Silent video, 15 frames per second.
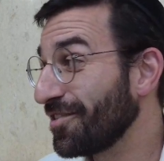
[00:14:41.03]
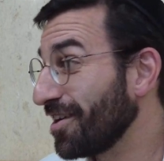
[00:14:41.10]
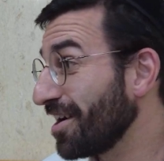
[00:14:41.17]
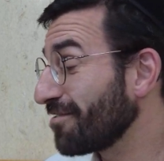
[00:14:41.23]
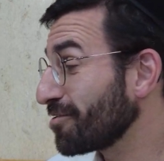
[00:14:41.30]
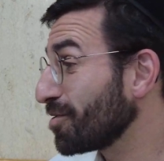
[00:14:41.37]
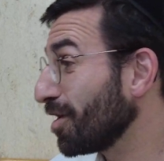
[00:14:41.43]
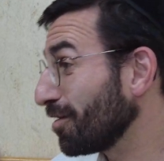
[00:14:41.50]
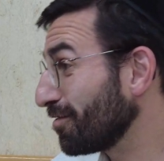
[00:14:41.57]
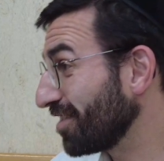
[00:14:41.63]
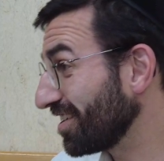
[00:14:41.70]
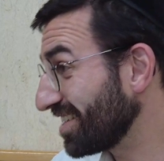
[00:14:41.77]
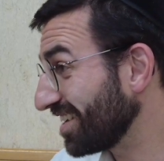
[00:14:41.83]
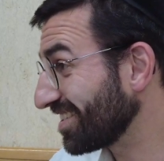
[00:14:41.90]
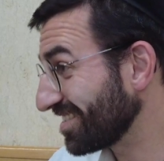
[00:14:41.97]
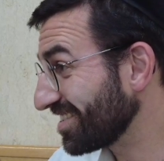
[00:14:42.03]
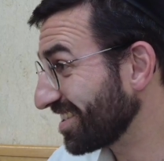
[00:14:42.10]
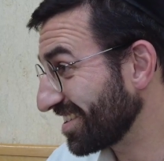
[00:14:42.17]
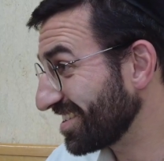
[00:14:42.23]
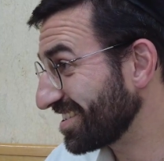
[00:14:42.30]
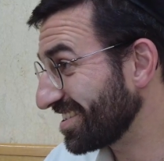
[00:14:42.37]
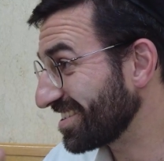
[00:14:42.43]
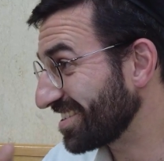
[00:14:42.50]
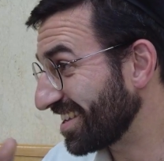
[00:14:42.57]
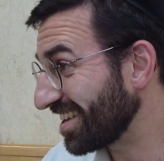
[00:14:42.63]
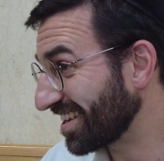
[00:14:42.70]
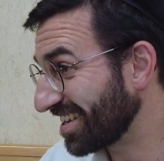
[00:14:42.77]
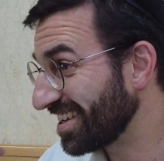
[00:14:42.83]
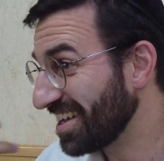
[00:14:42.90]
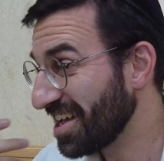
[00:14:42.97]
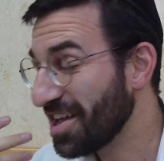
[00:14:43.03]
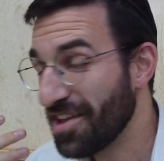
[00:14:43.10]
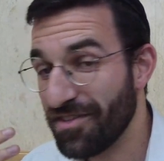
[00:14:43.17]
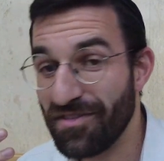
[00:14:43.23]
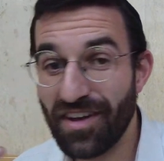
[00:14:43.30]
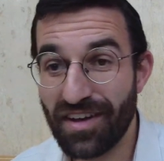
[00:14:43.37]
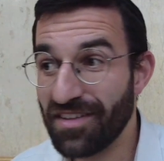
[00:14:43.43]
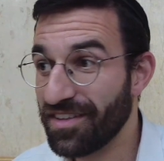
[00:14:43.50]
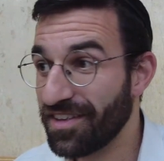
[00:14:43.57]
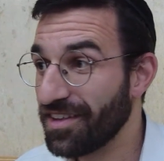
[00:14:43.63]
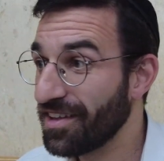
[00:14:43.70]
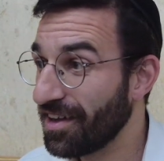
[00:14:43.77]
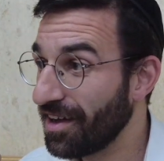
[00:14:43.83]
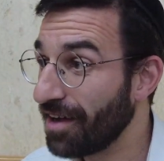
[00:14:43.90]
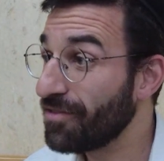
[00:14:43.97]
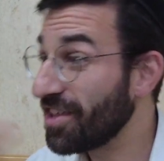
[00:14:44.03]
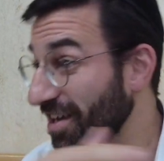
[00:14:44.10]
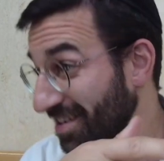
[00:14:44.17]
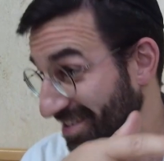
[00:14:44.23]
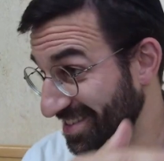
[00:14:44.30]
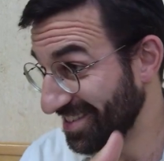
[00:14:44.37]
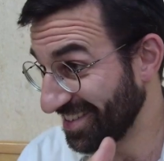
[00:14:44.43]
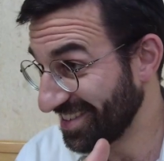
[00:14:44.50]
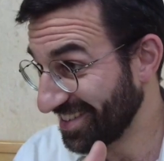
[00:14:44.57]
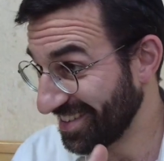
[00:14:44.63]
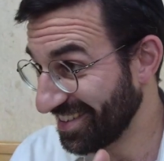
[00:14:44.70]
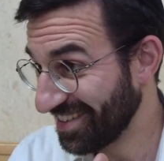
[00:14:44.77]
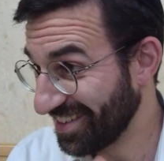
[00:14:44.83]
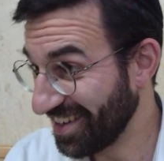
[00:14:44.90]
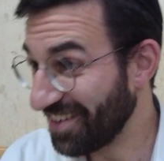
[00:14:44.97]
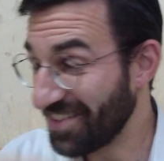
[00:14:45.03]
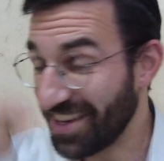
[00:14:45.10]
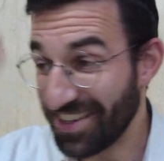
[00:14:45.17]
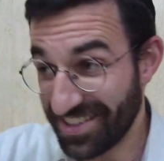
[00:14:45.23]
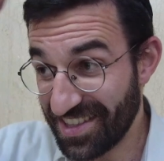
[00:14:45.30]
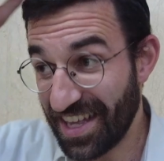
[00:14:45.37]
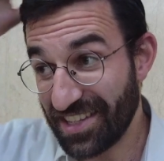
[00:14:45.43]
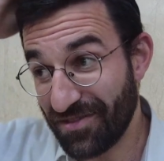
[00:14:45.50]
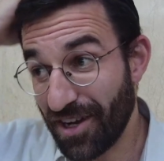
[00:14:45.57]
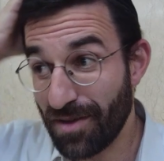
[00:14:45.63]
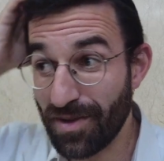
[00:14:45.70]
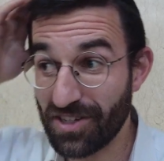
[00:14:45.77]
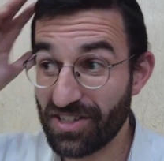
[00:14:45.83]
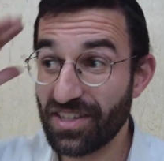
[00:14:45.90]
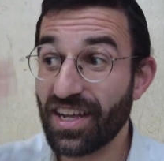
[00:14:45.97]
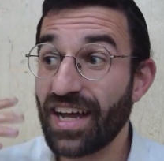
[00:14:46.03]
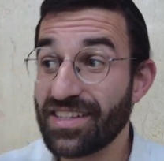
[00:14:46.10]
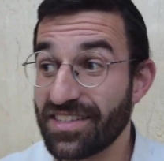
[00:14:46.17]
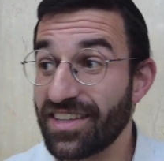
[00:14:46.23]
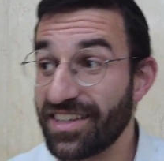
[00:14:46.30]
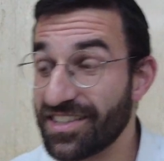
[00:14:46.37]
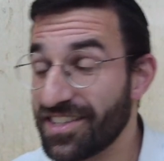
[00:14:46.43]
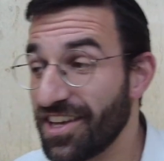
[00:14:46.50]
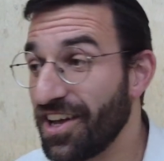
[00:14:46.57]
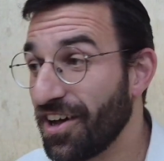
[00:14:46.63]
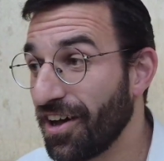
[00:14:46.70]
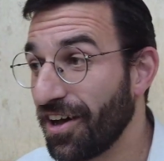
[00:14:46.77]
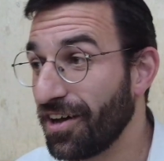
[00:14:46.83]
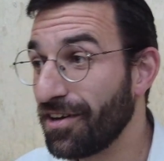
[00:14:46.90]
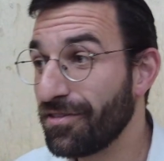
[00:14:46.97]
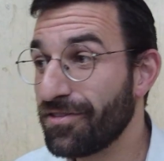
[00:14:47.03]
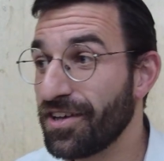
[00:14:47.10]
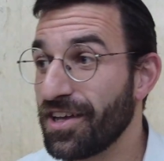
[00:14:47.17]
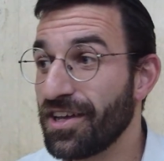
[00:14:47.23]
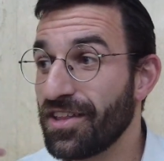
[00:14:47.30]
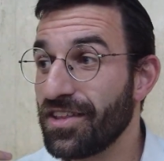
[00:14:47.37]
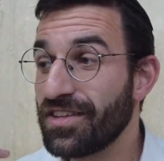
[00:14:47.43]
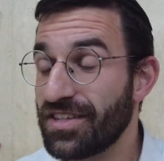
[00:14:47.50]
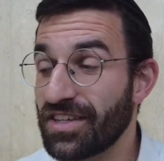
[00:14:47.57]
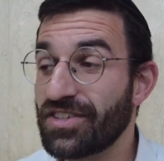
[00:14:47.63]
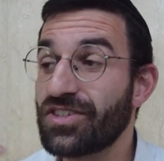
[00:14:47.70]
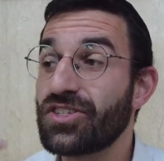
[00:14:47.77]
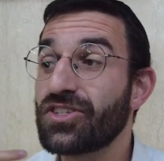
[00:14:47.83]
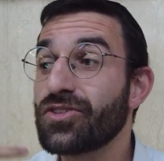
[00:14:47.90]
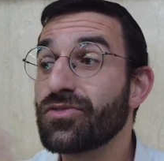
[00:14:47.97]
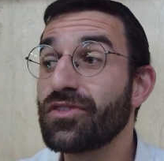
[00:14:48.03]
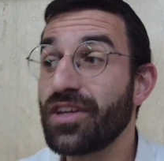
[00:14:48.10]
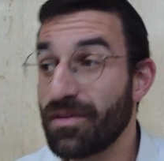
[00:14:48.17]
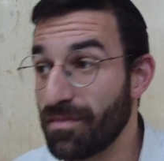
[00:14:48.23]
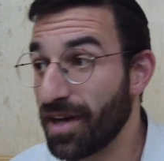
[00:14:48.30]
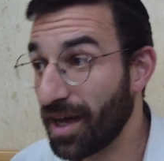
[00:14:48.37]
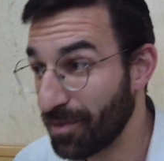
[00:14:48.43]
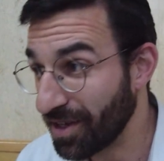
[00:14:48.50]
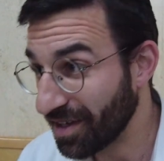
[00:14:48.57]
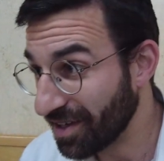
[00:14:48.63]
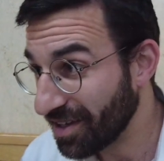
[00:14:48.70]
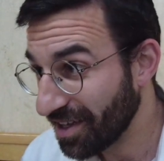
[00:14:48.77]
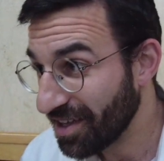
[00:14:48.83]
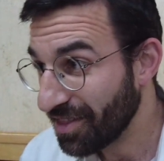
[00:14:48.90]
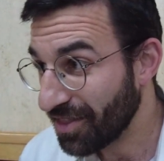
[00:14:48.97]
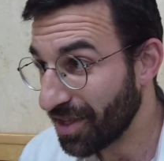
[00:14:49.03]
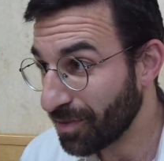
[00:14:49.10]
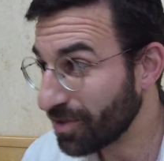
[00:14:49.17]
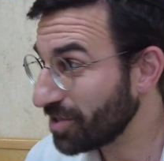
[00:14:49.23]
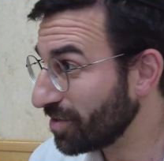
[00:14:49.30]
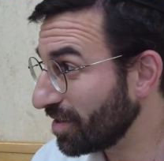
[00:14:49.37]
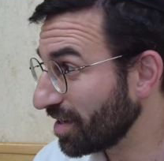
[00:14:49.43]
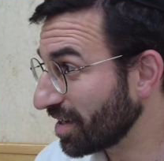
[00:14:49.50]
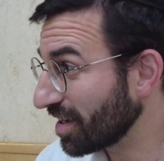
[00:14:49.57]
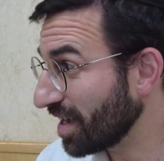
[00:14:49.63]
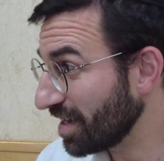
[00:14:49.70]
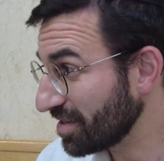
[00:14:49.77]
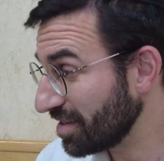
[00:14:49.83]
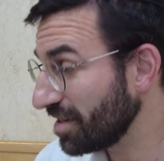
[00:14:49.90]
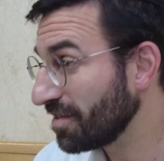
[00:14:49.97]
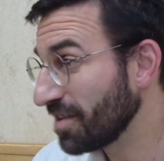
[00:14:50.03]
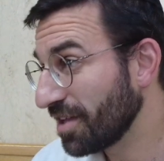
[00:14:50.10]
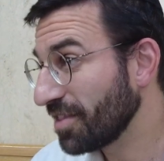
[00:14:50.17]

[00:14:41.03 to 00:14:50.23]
Every wall will fall down. So this is that of theirs, and that's very much in consonance of this extreme bombing that we're doing in Gaza.